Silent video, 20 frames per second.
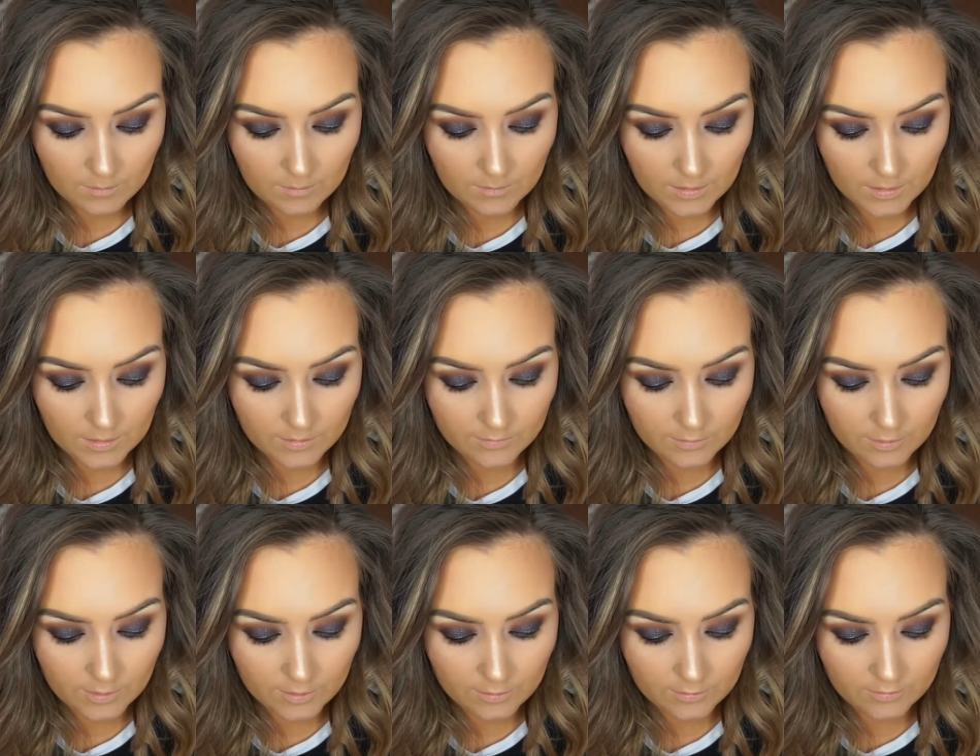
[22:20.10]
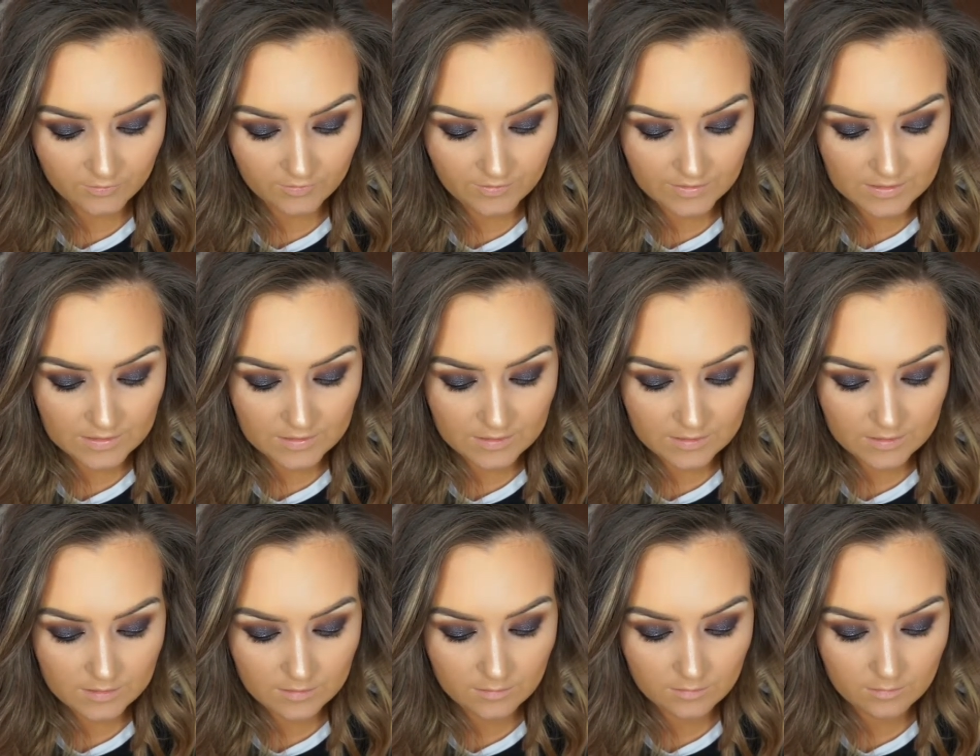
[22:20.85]
my little inner V's,
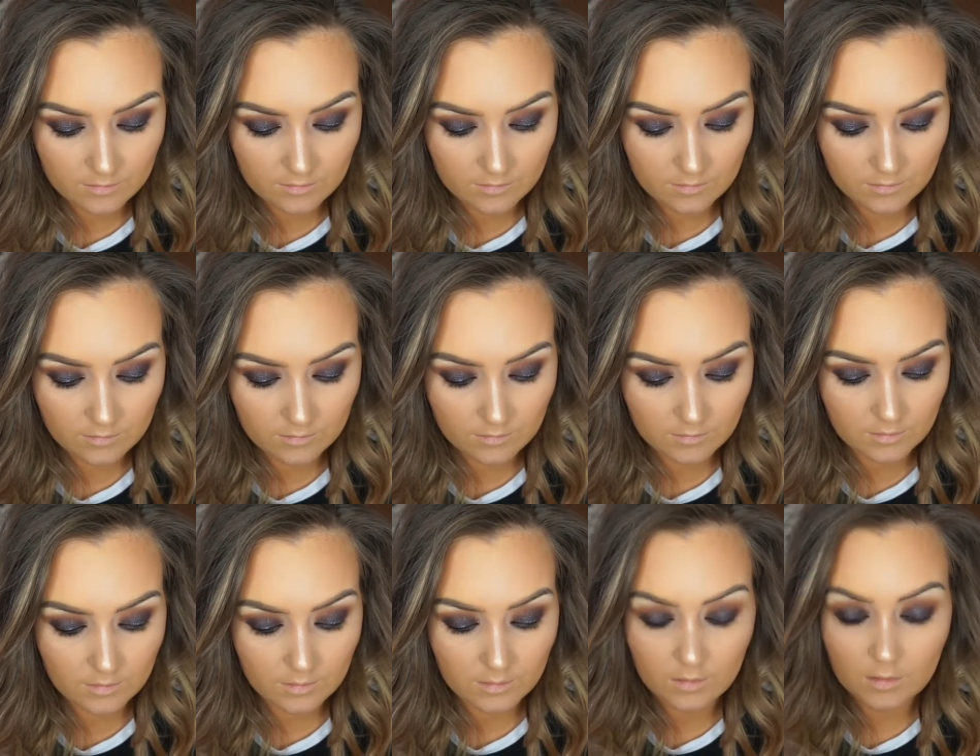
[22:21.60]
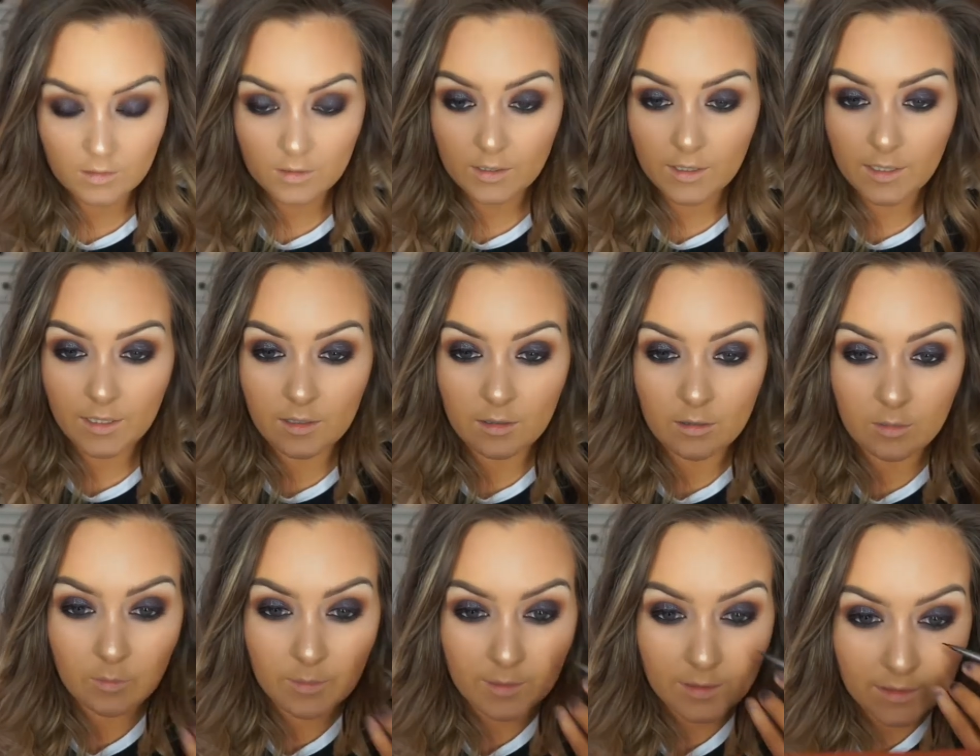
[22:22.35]

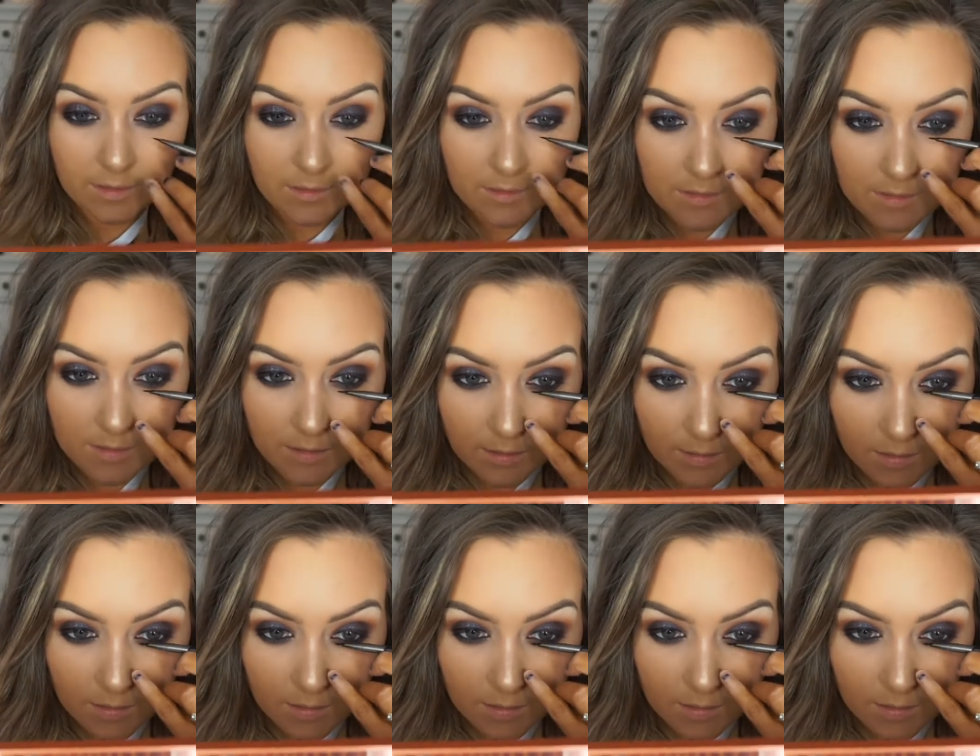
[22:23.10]
inner wings in